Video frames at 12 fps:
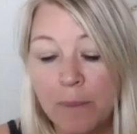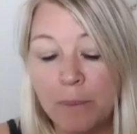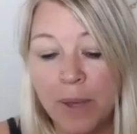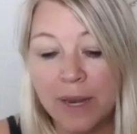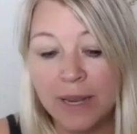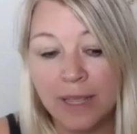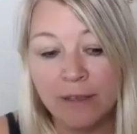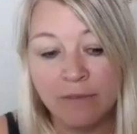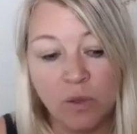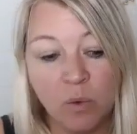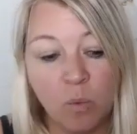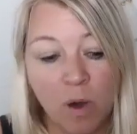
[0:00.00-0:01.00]
But if
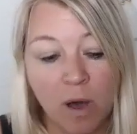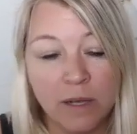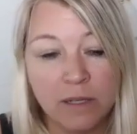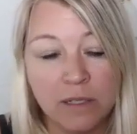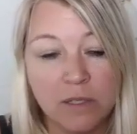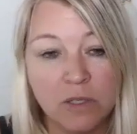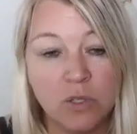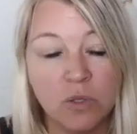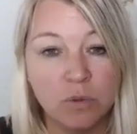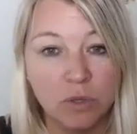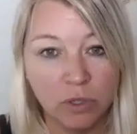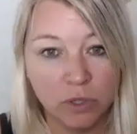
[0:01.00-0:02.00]
you want
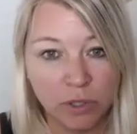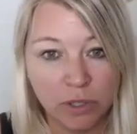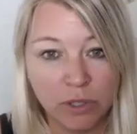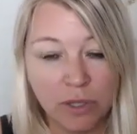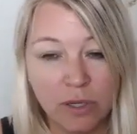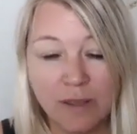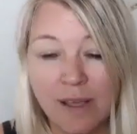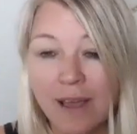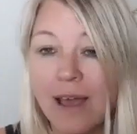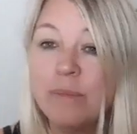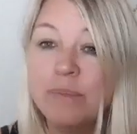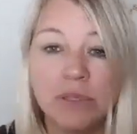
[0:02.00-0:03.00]
to learn,
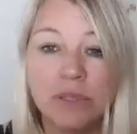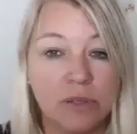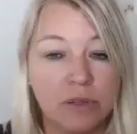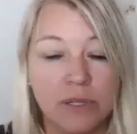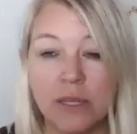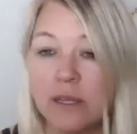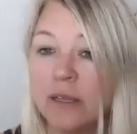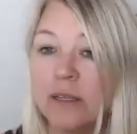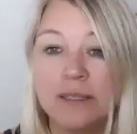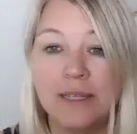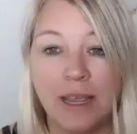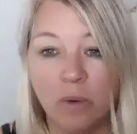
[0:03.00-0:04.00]
absolutely.
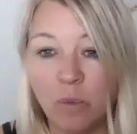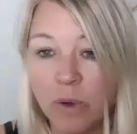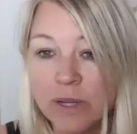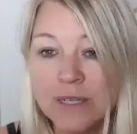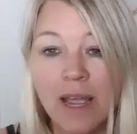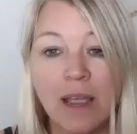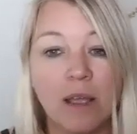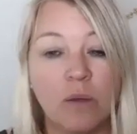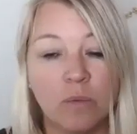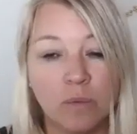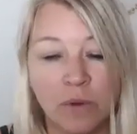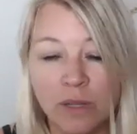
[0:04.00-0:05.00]
Take one deck,
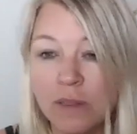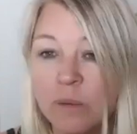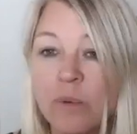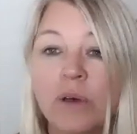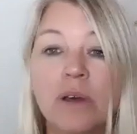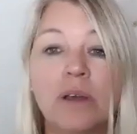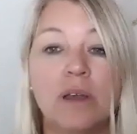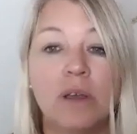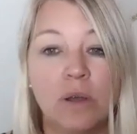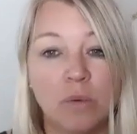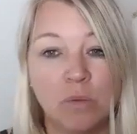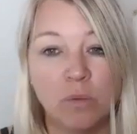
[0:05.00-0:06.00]
read the book,
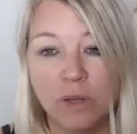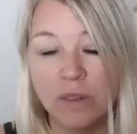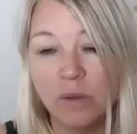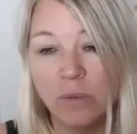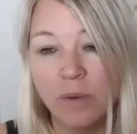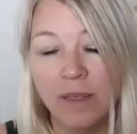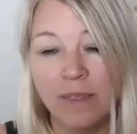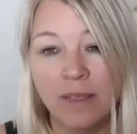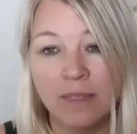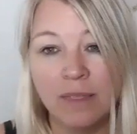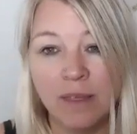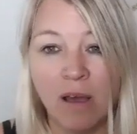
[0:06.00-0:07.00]
read the way
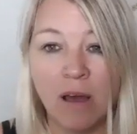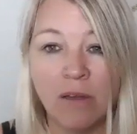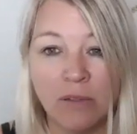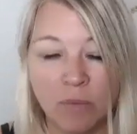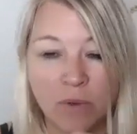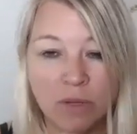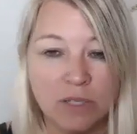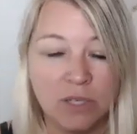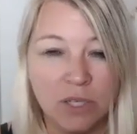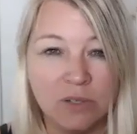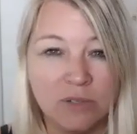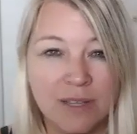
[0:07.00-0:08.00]
that the author wants to
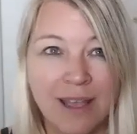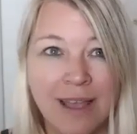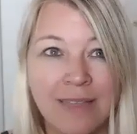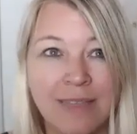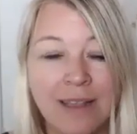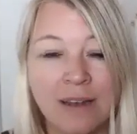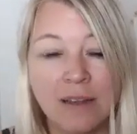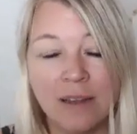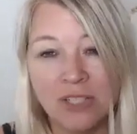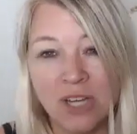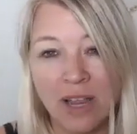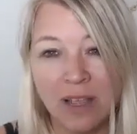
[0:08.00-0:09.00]
use it, and then
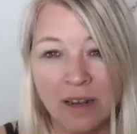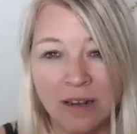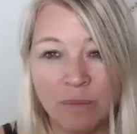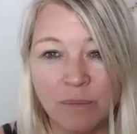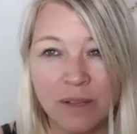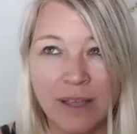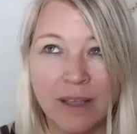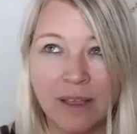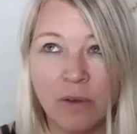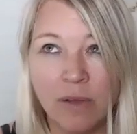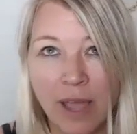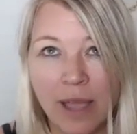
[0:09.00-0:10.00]
check in and be
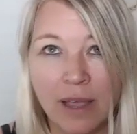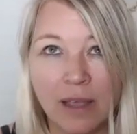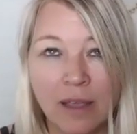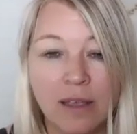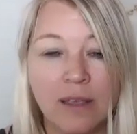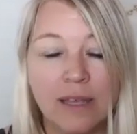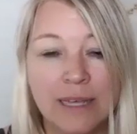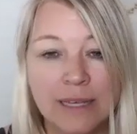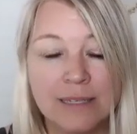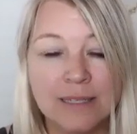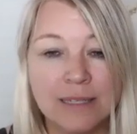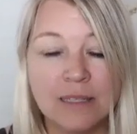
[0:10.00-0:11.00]
like, okay,
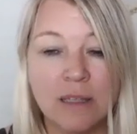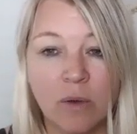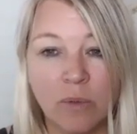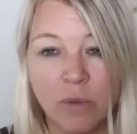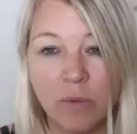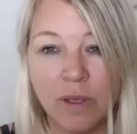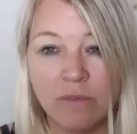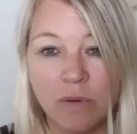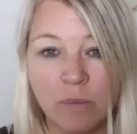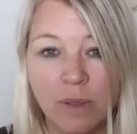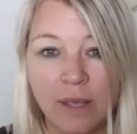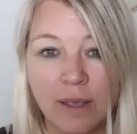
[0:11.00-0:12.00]
is this the only way
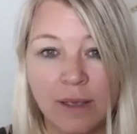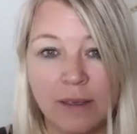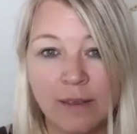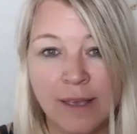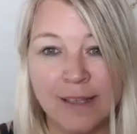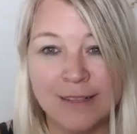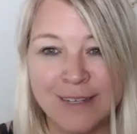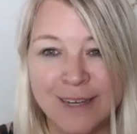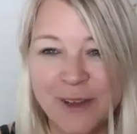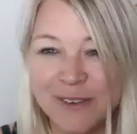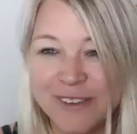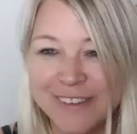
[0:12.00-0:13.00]
for me? Yes, no.